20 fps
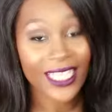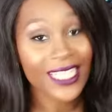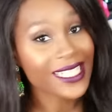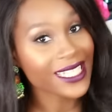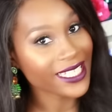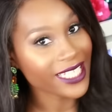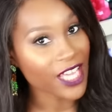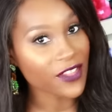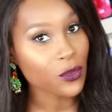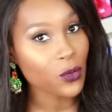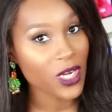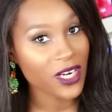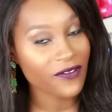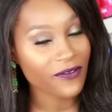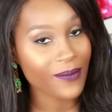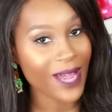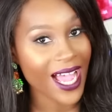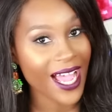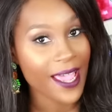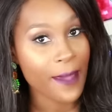And it's another one
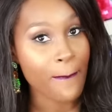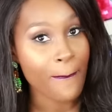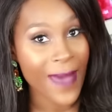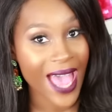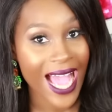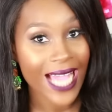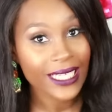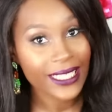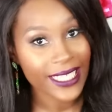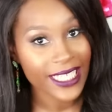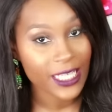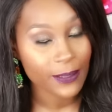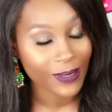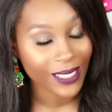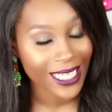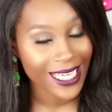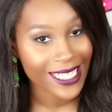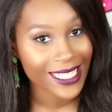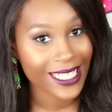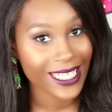of my matte
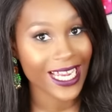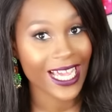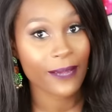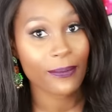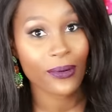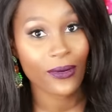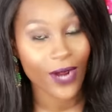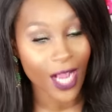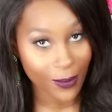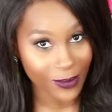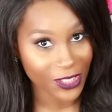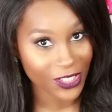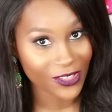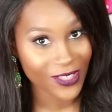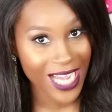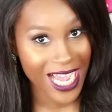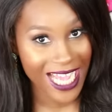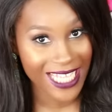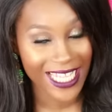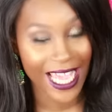displays that I promise
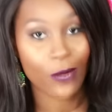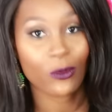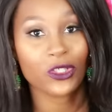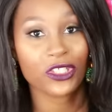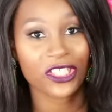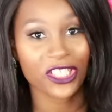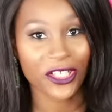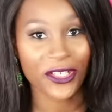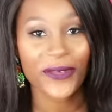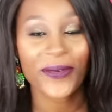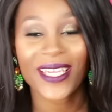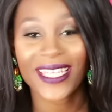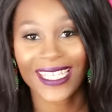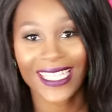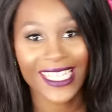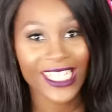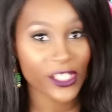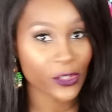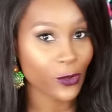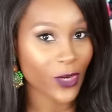you guys I will show you in
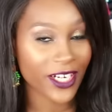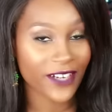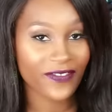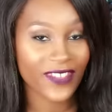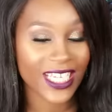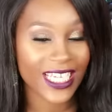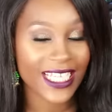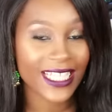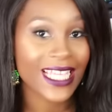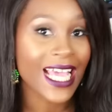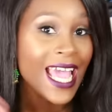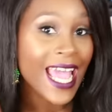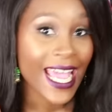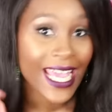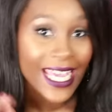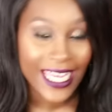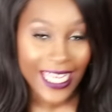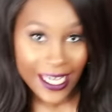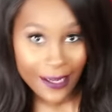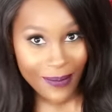each one of these
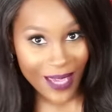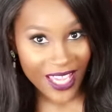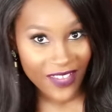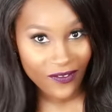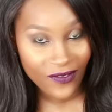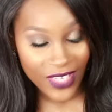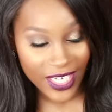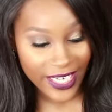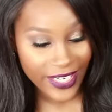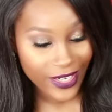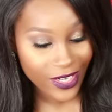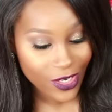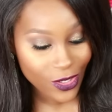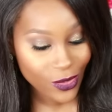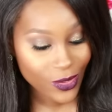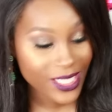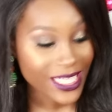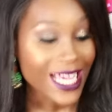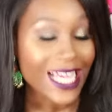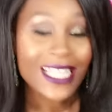eBay
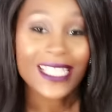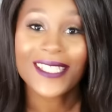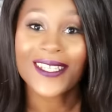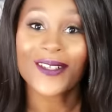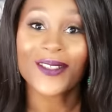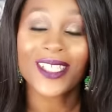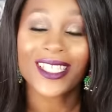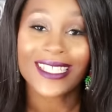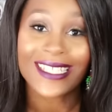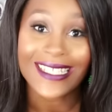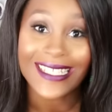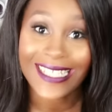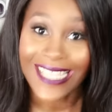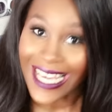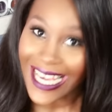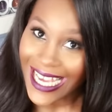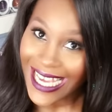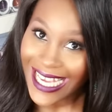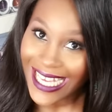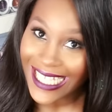videos. So
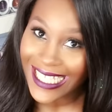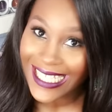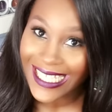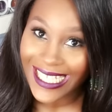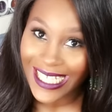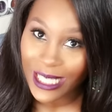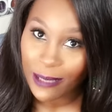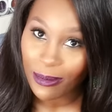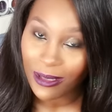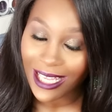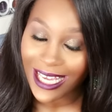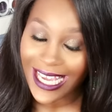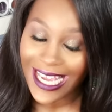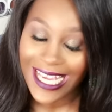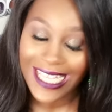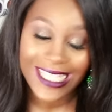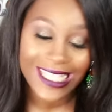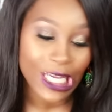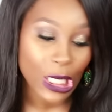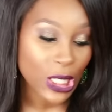today's
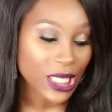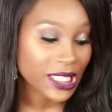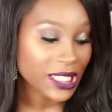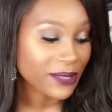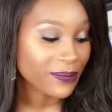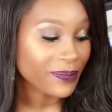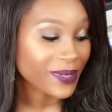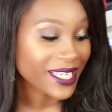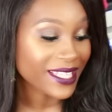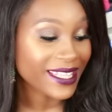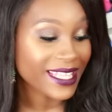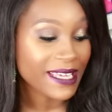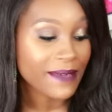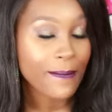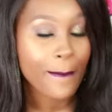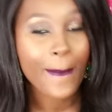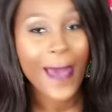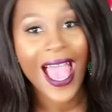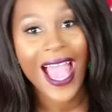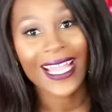display is going to be the
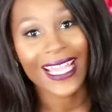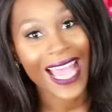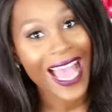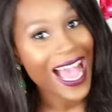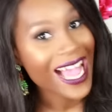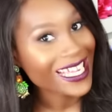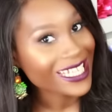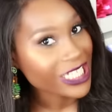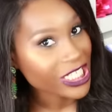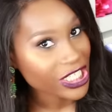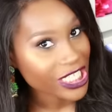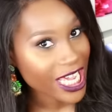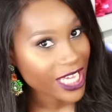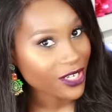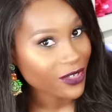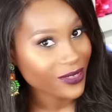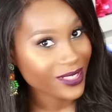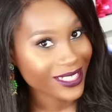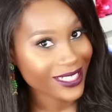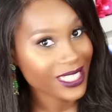MAC
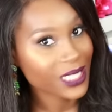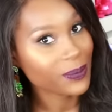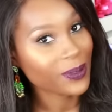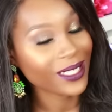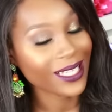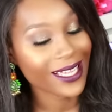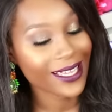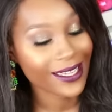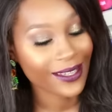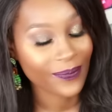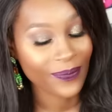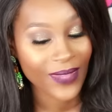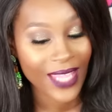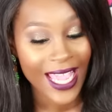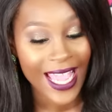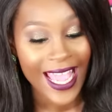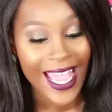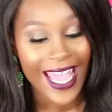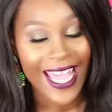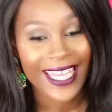eyeshadow display.
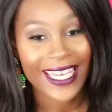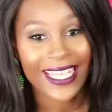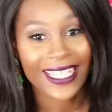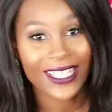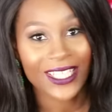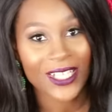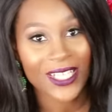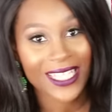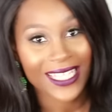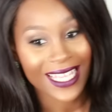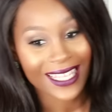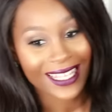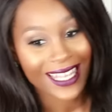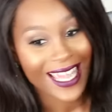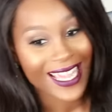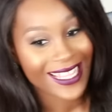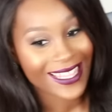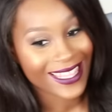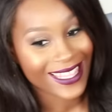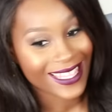And it looks
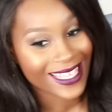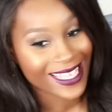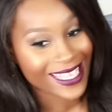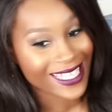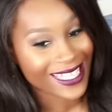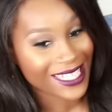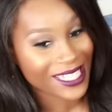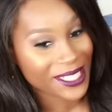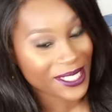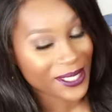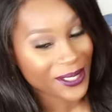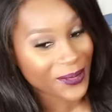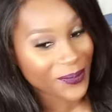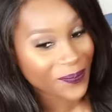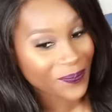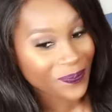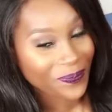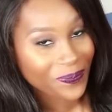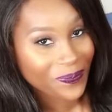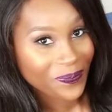like this.
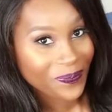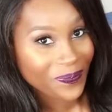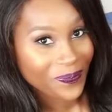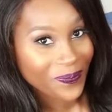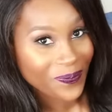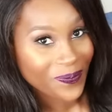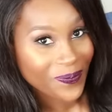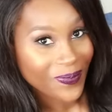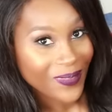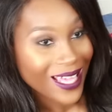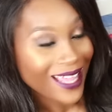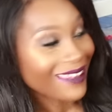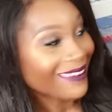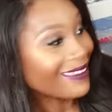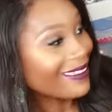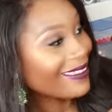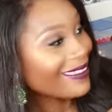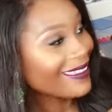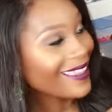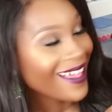
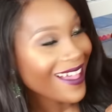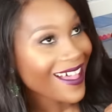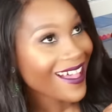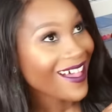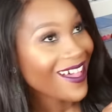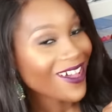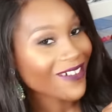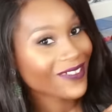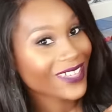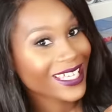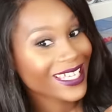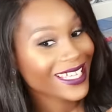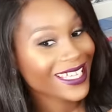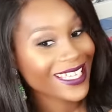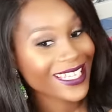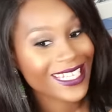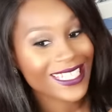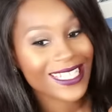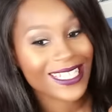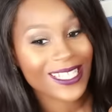Love
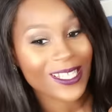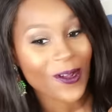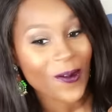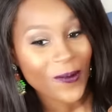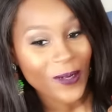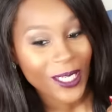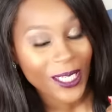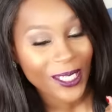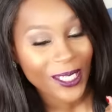it. It's so